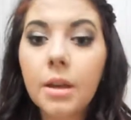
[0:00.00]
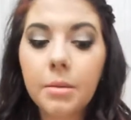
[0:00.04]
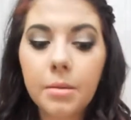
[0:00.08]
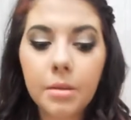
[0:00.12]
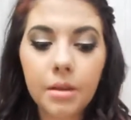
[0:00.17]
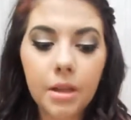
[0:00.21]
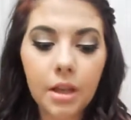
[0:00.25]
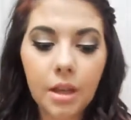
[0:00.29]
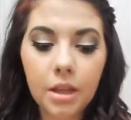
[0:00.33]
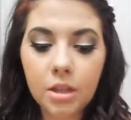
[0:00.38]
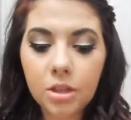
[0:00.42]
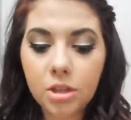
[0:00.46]

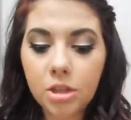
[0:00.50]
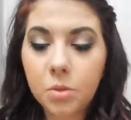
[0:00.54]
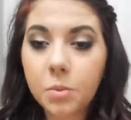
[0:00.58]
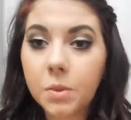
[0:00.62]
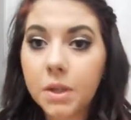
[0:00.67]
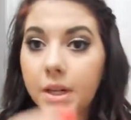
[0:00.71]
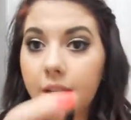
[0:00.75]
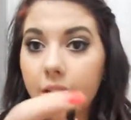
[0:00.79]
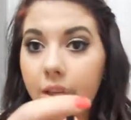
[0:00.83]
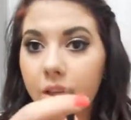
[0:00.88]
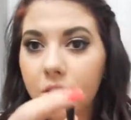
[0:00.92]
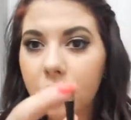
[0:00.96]
because you
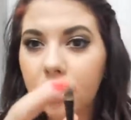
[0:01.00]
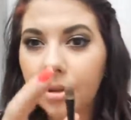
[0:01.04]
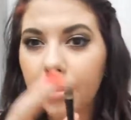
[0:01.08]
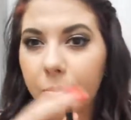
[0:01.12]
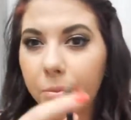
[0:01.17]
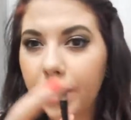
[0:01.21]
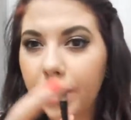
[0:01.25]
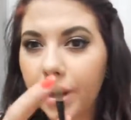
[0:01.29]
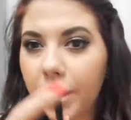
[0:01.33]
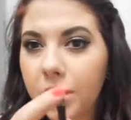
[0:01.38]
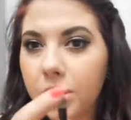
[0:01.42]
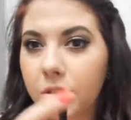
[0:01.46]
want to get your
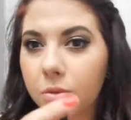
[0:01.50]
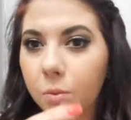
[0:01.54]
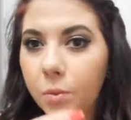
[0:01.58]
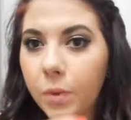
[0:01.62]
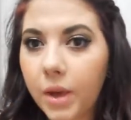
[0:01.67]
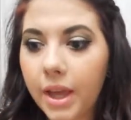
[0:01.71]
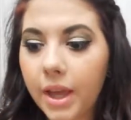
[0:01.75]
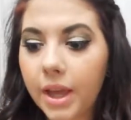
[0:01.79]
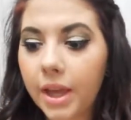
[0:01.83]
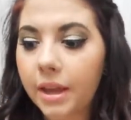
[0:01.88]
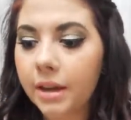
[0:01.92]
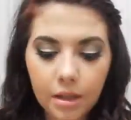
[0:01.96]
brush
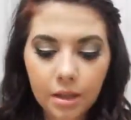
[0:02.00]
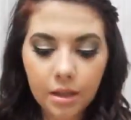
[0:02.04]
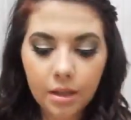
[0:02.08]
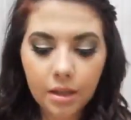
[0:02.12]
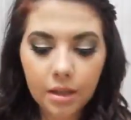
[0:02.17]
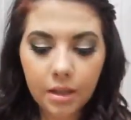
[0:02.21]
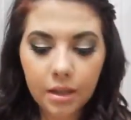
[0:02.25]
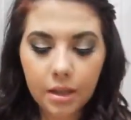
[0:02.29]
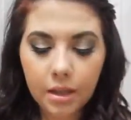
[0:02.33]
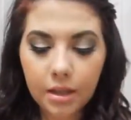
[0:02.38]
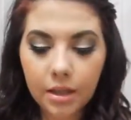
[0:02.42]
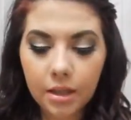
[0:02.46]
wet.
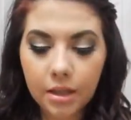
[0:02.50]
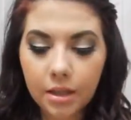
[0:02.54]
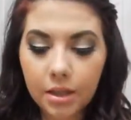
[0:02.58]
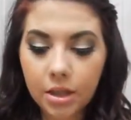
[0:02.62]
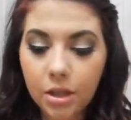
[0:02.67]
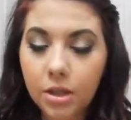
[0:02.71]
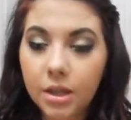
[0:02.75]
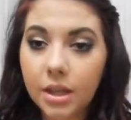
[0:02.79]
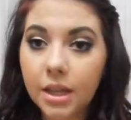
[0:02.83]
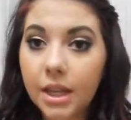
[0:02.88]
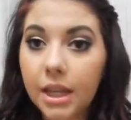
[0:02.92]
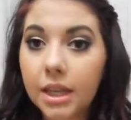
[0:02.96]

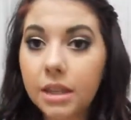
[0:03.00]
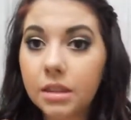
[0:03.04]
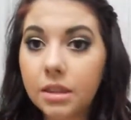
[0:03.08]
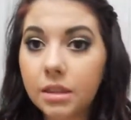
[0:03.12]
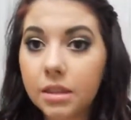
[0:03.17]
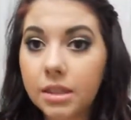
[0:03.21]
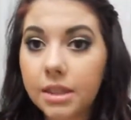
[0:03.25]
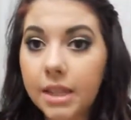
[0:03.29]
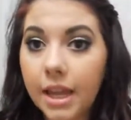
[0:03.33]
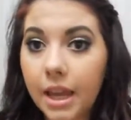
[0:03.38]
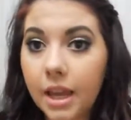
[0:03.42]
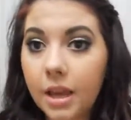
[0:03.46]
You can get
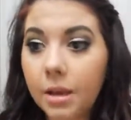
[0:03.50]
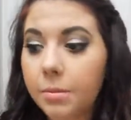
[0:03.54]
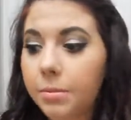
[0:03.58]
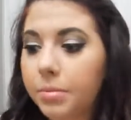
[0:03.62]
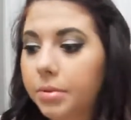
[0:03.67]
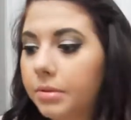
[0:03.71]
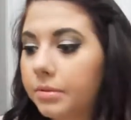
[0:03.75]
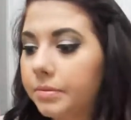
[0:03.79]
this damp.